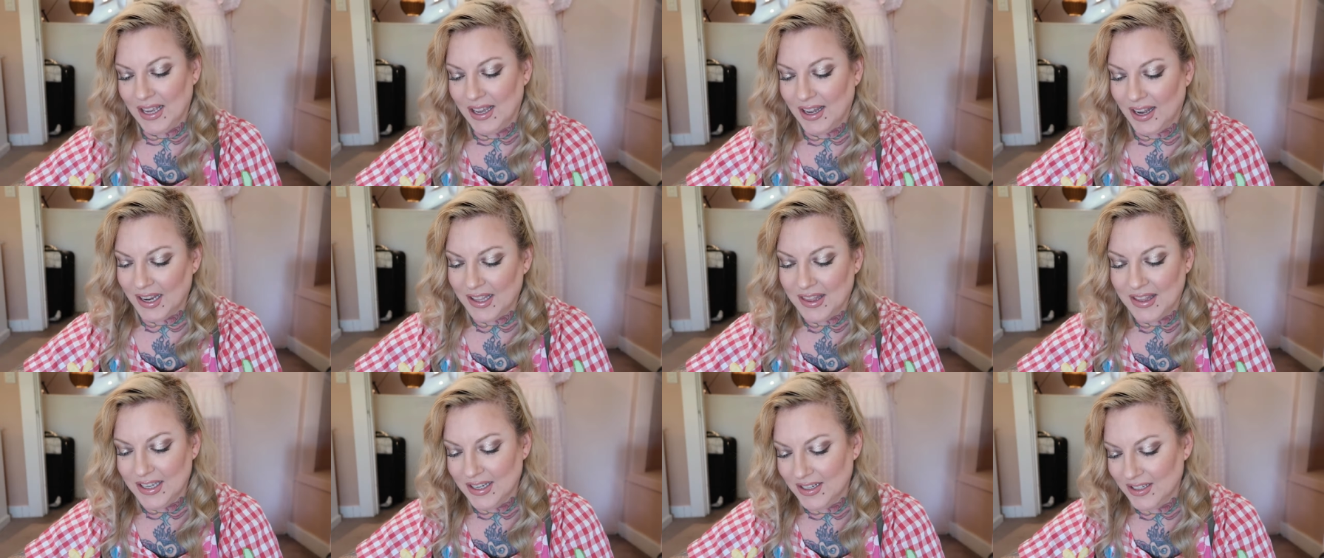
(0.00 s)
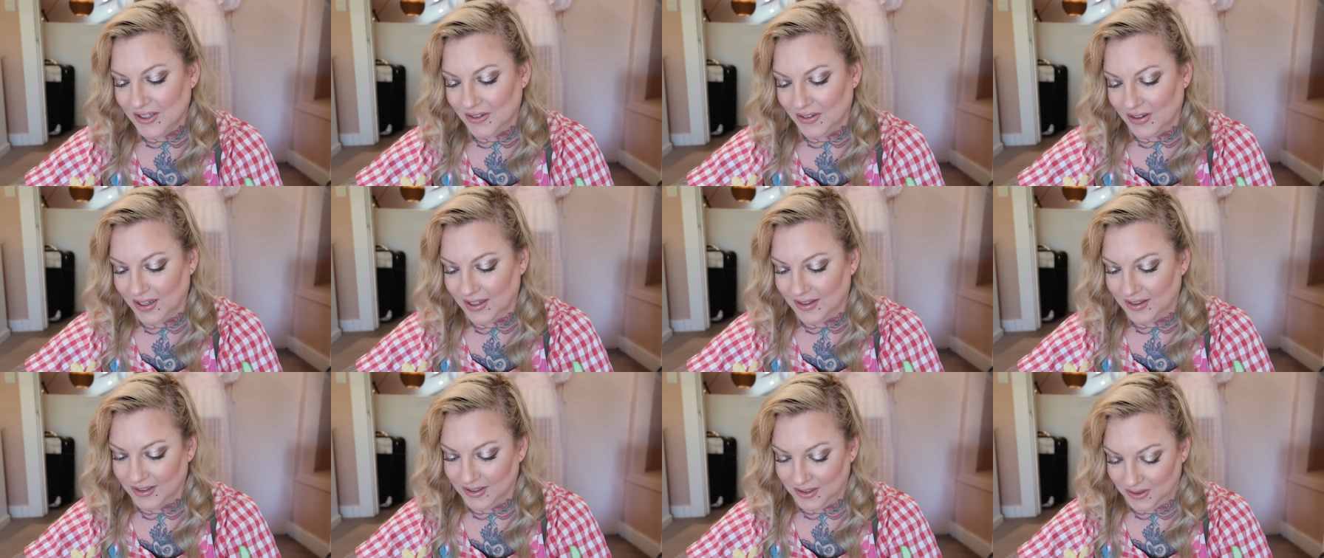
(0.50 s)
I think
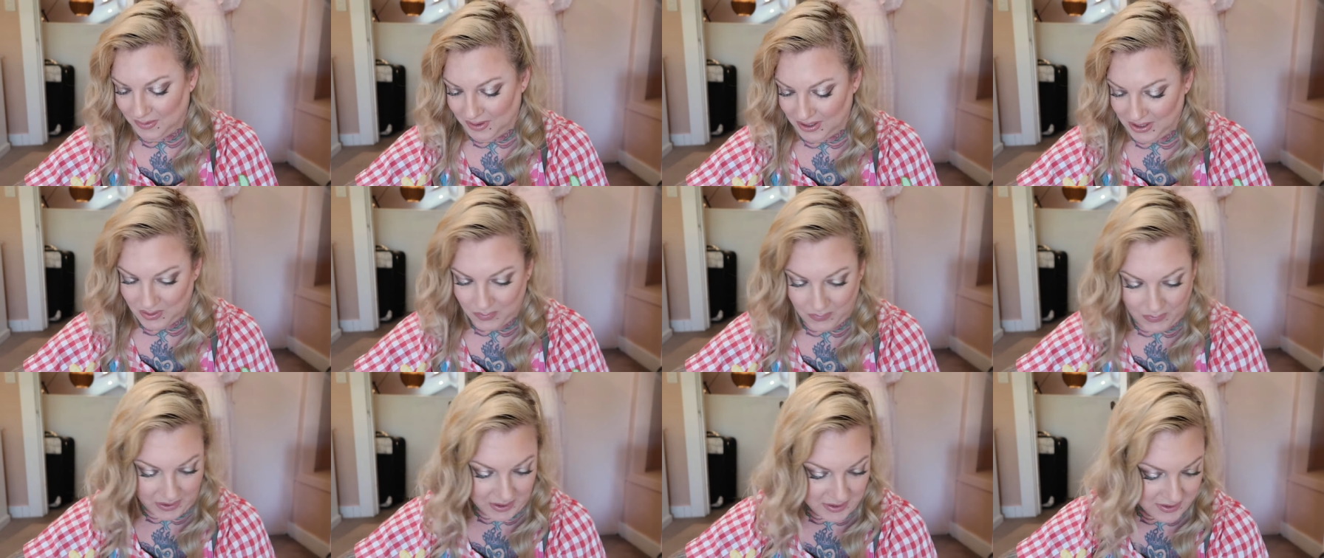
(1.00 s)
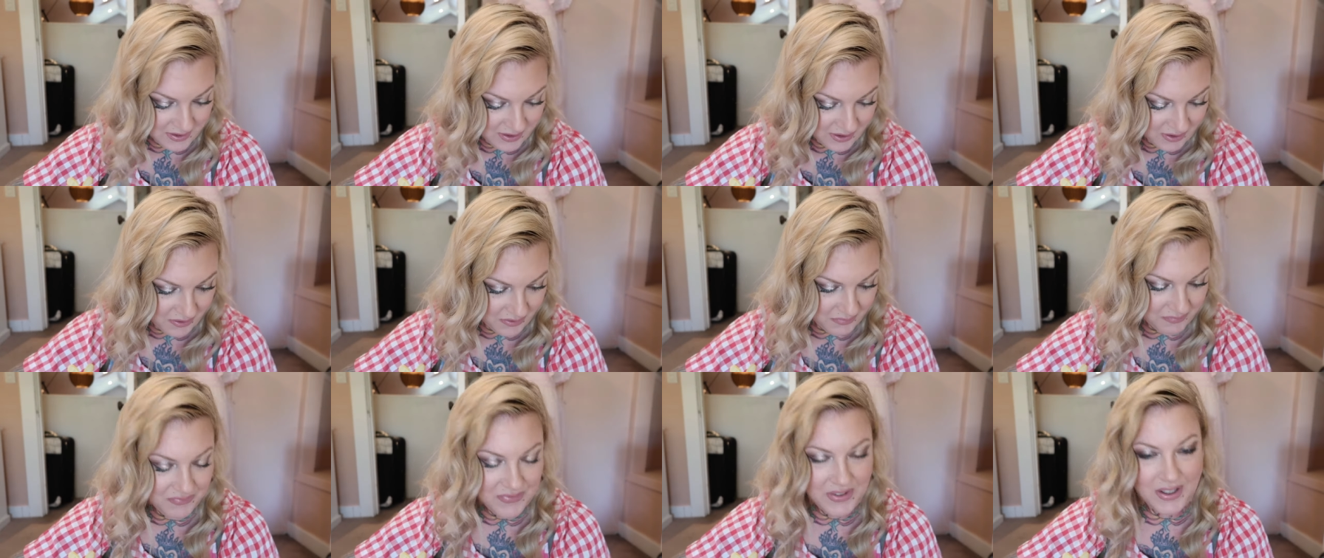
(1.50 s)
doing it this way is fine
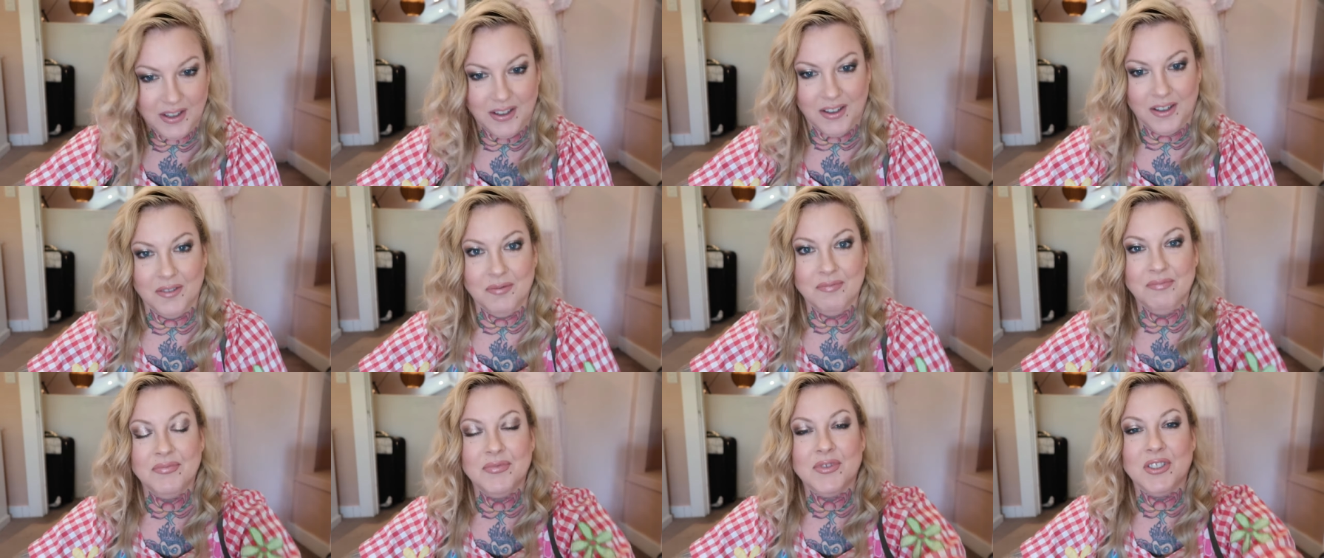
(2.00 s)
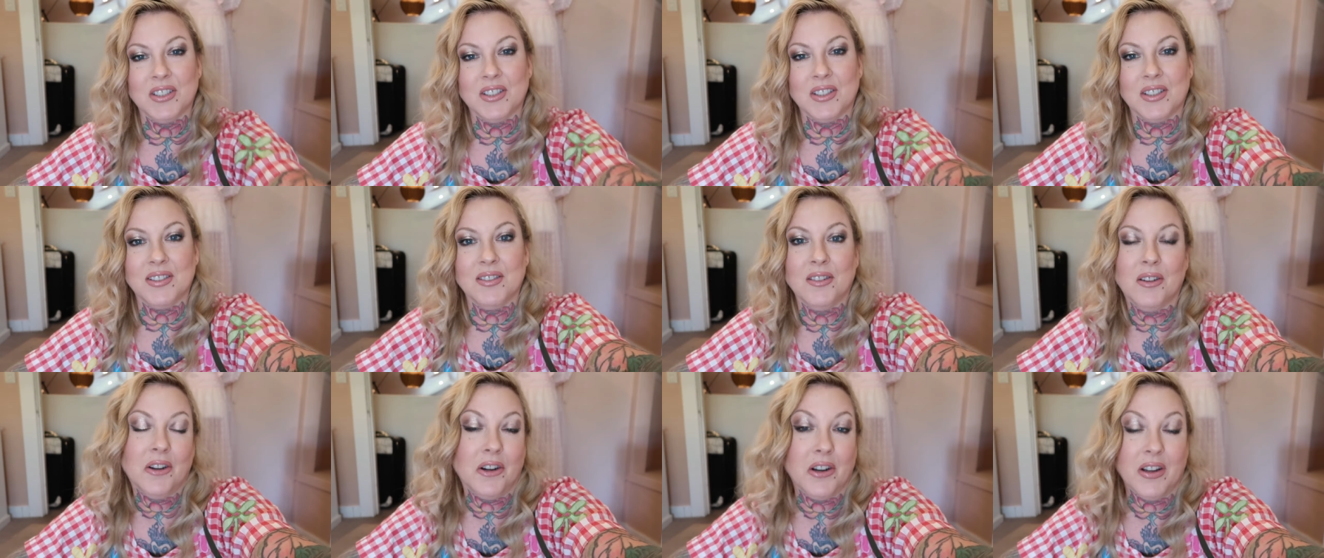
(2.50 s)
too, you know, just
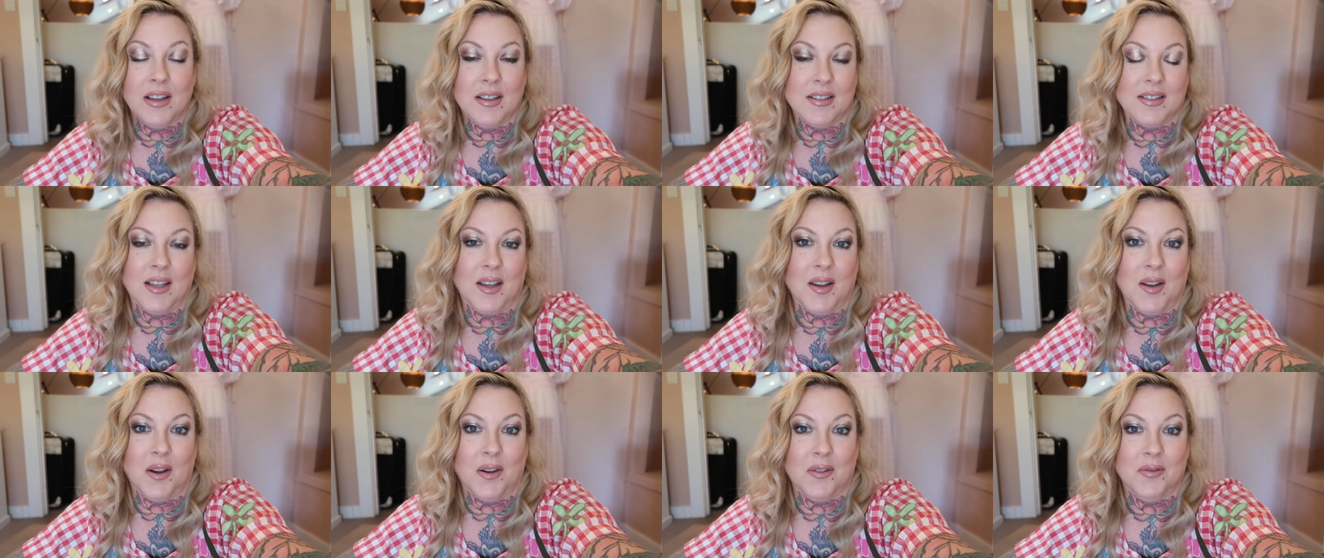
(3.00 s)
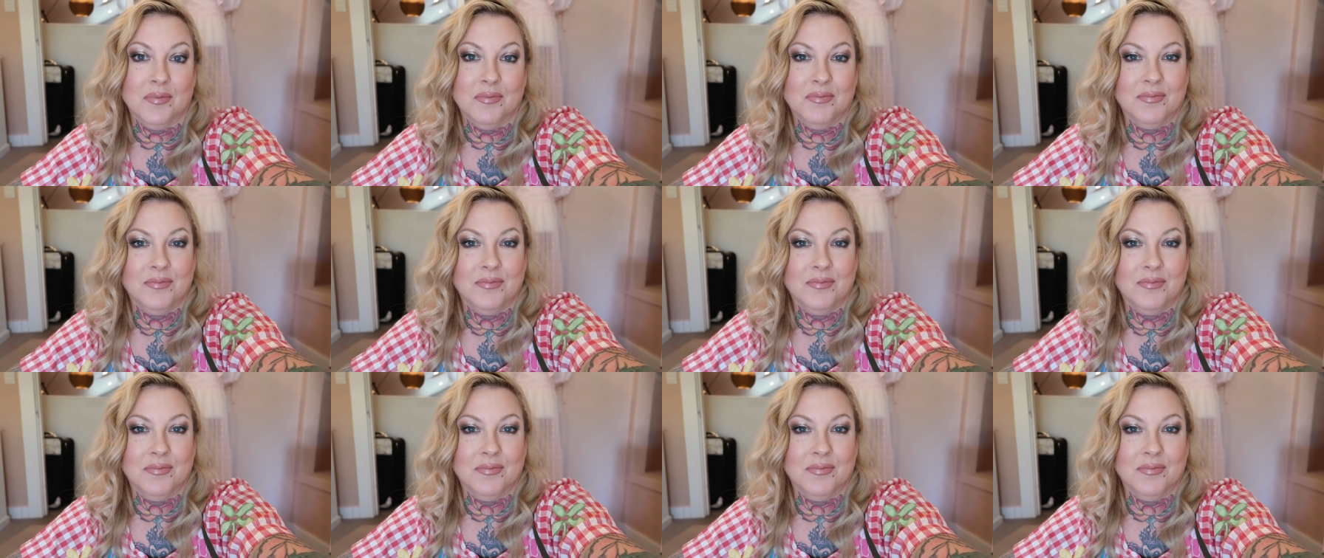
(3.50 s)
learning as I go.